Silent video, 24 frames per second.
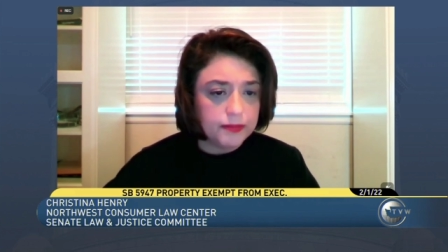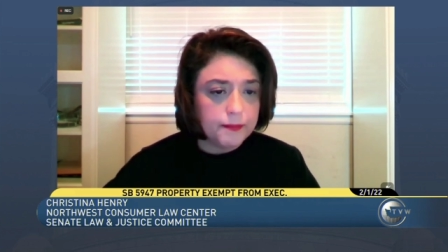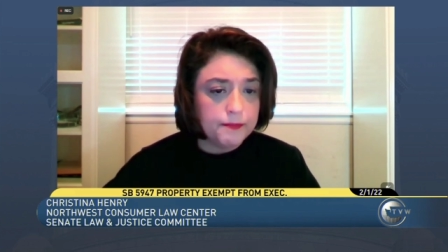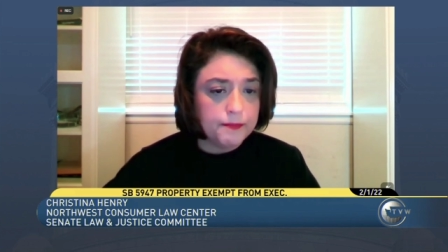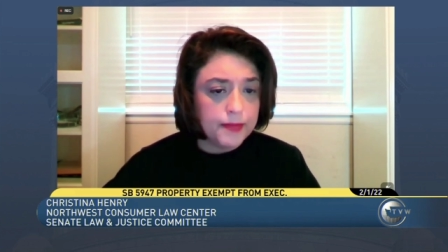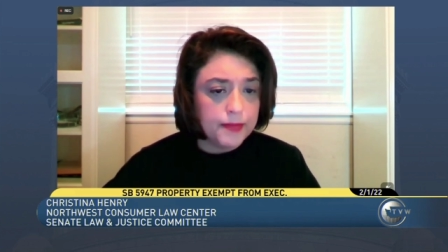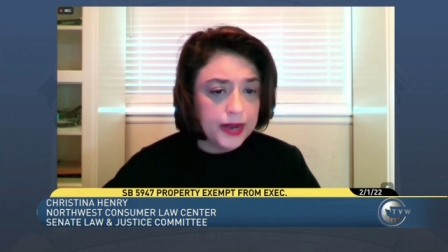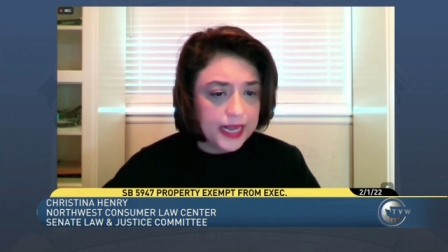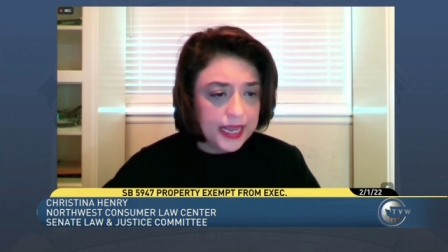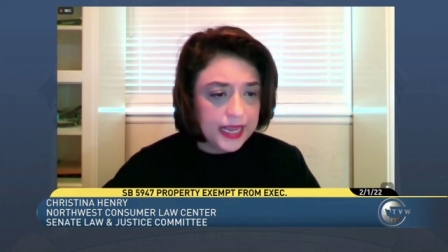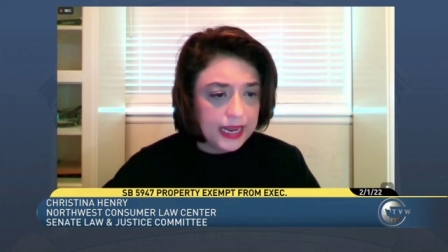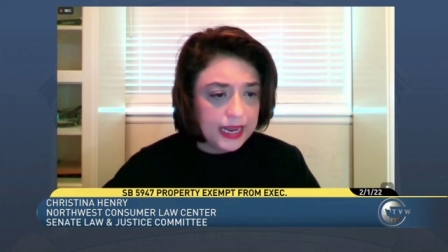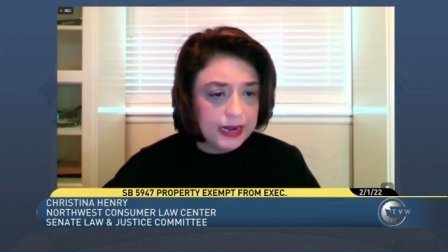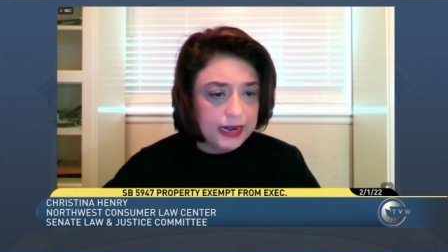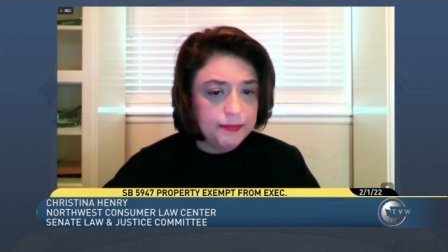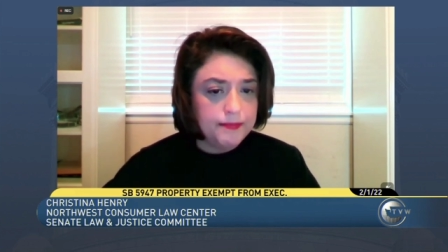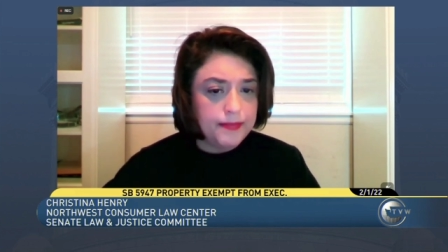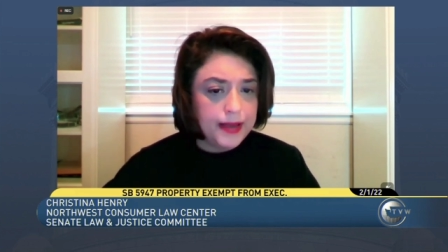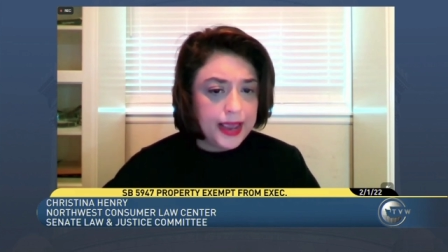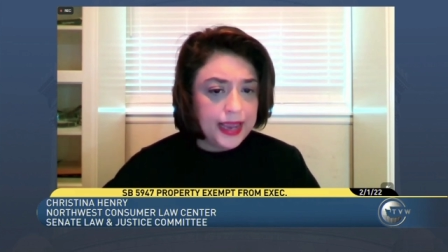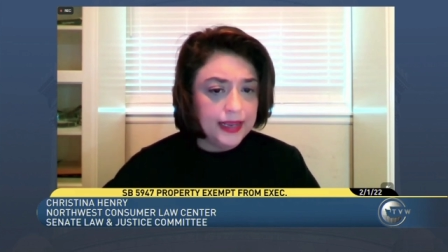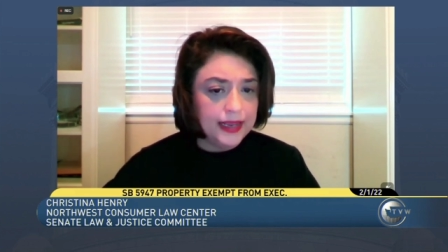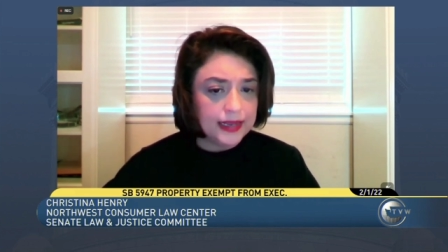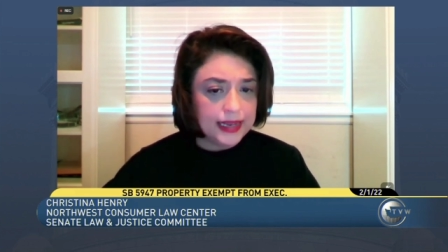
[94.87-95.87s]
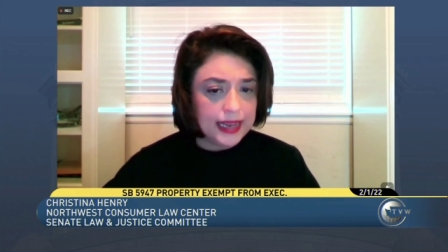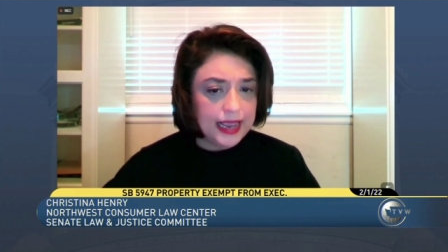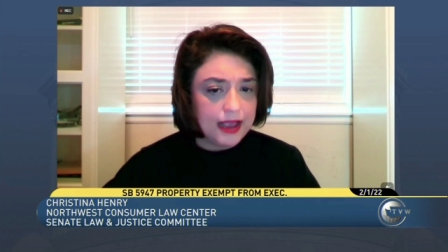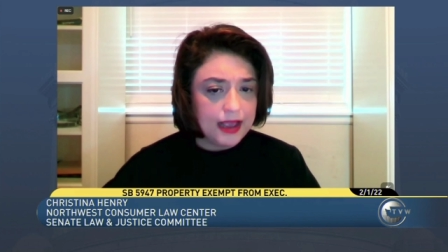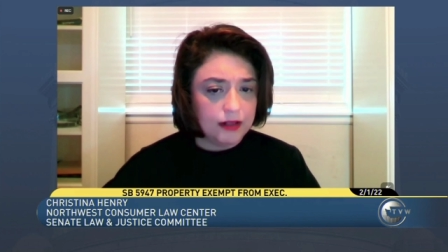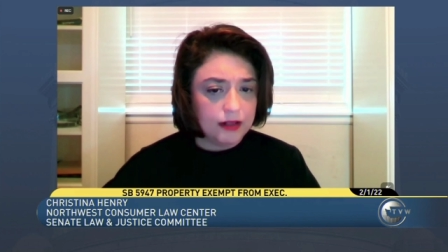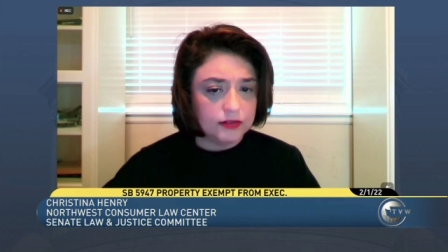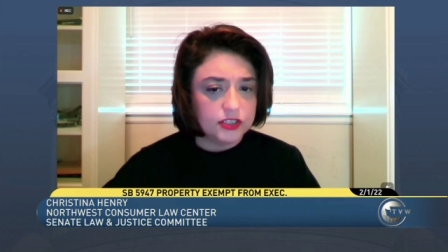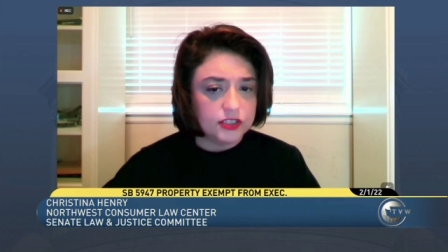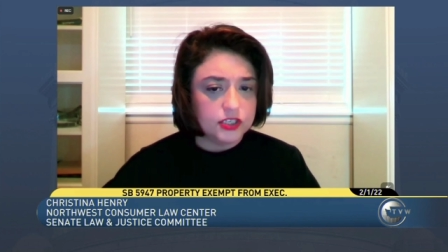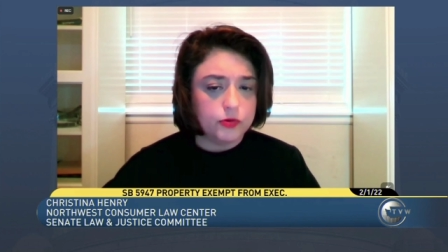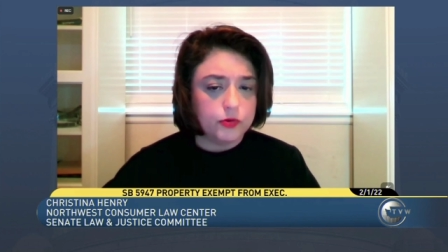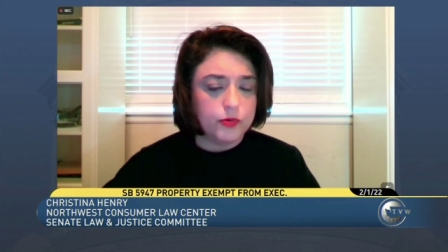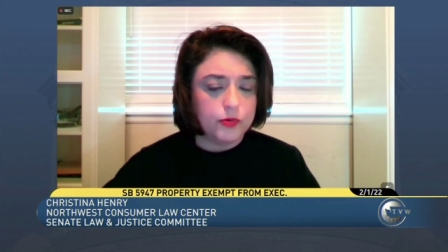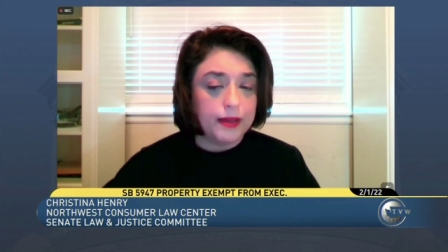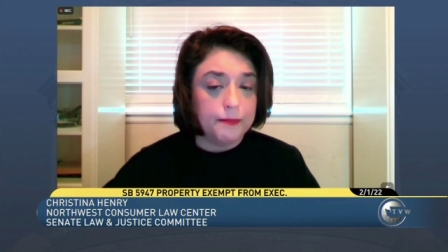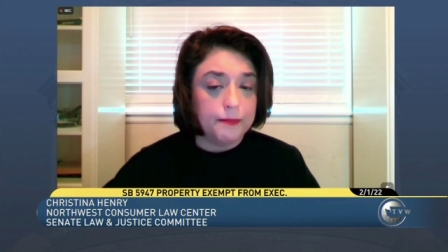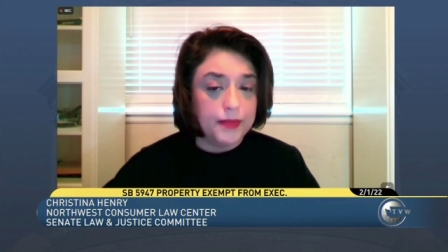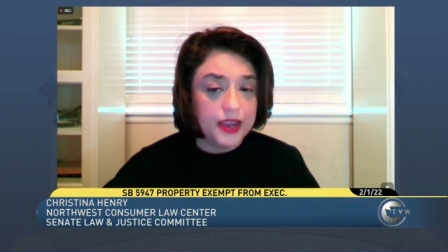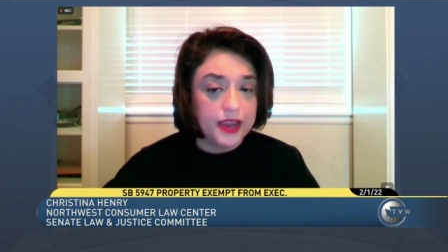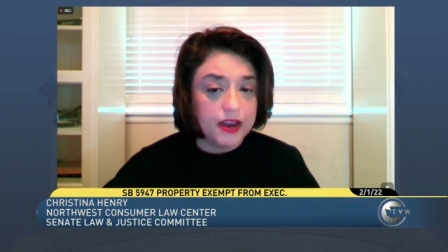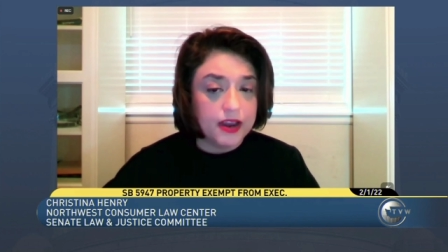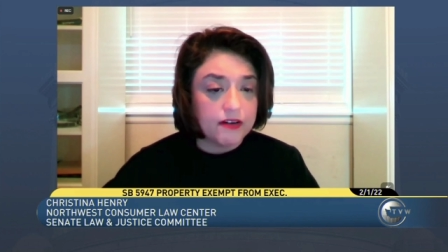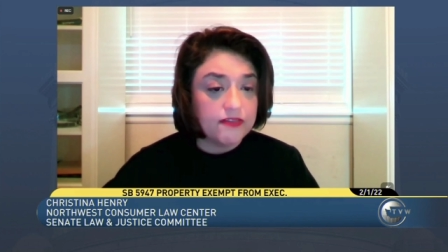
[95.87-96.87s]
money in bank accounts to a
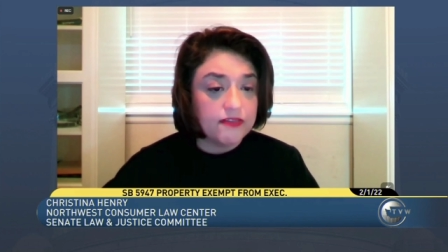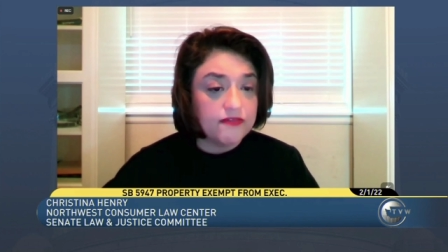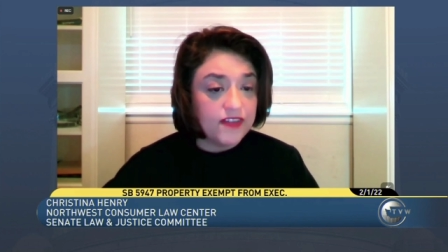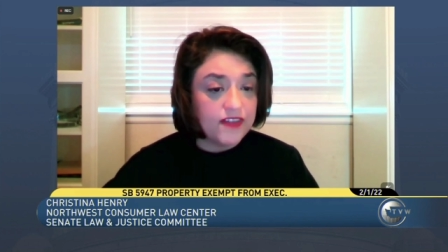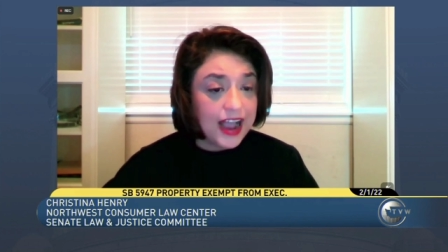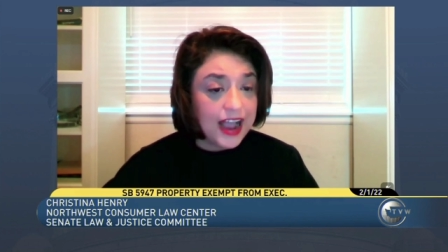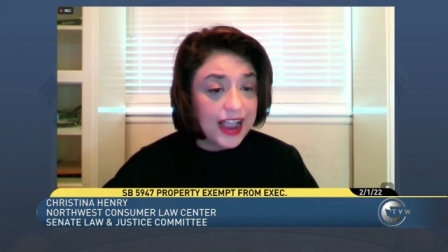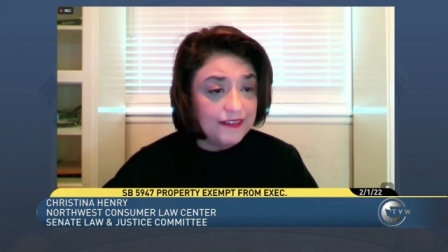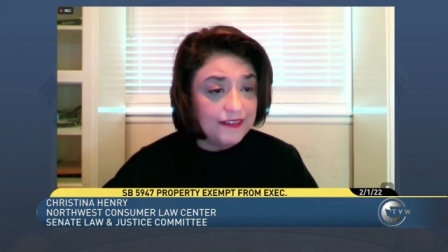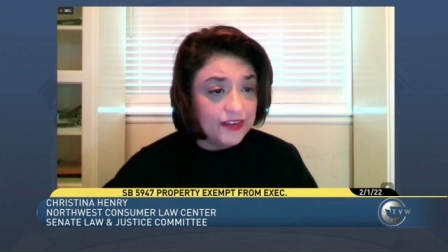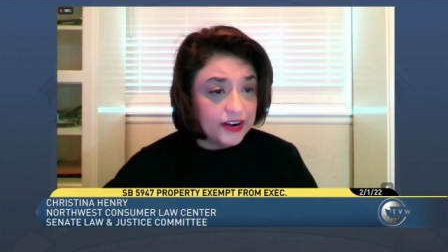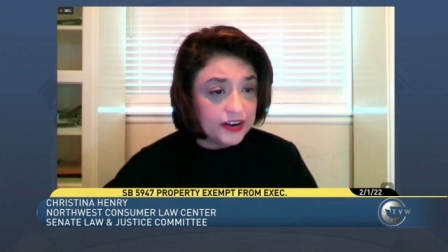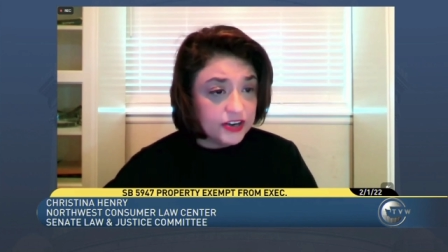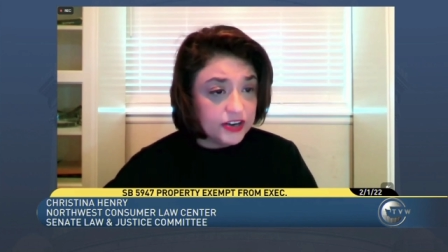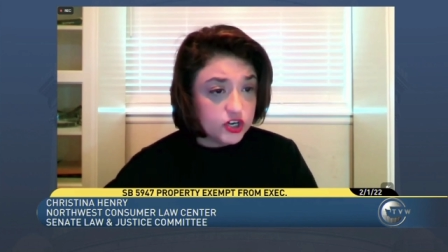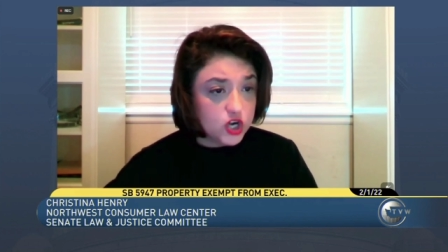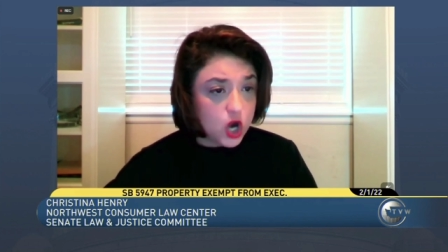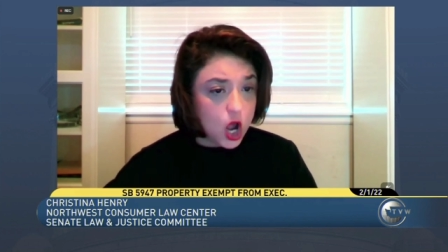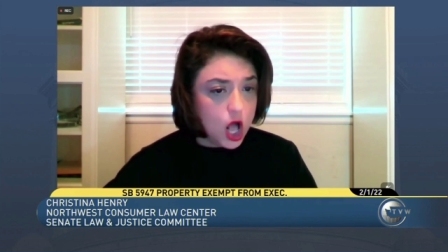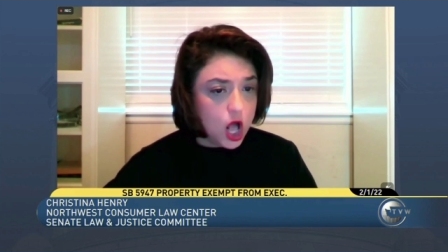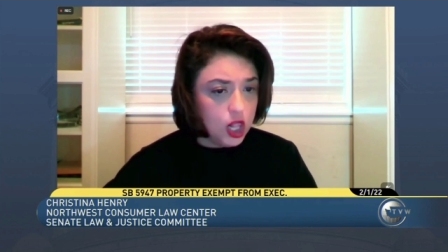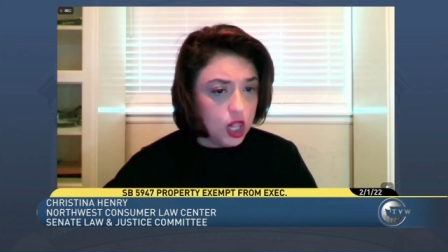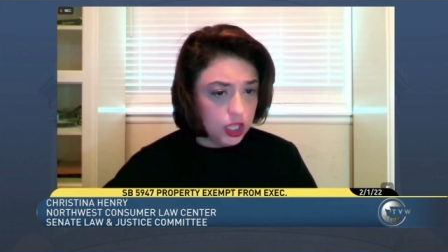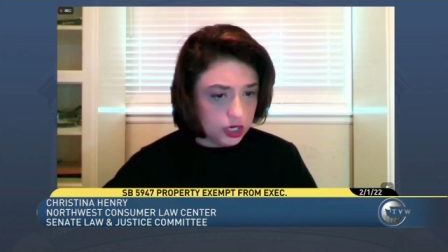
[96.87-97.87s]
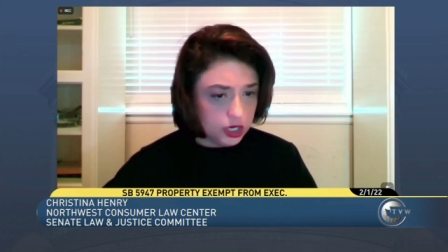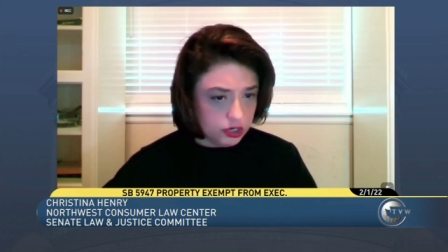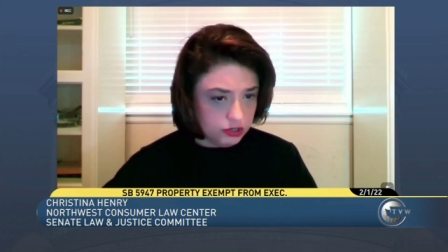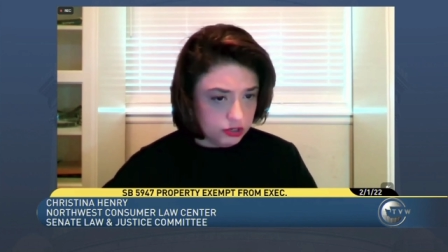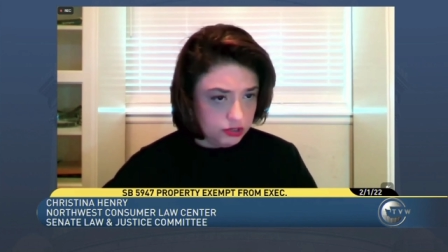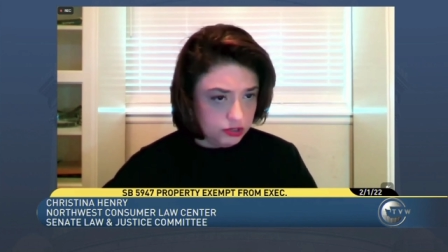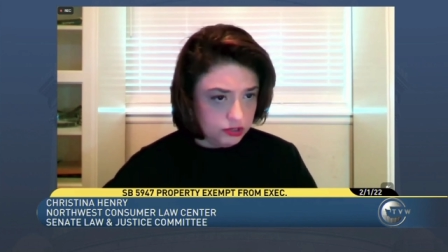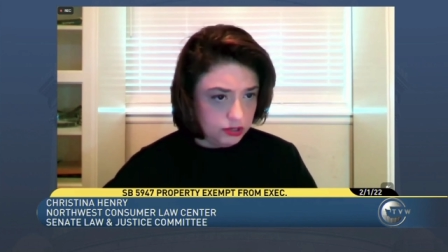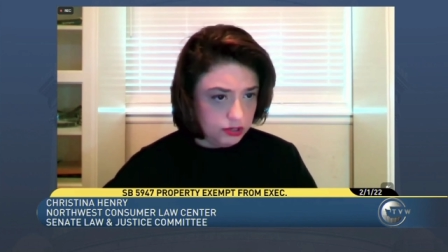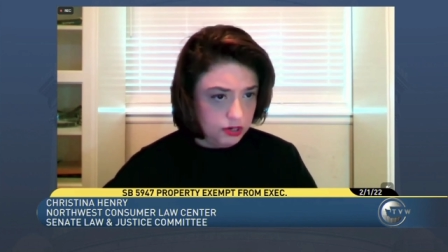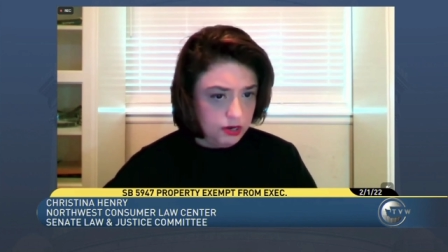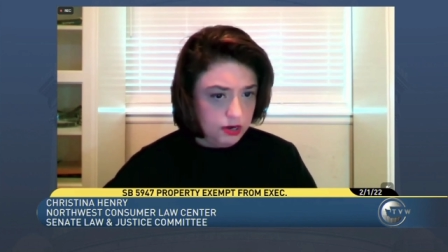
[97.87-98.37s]
mere $500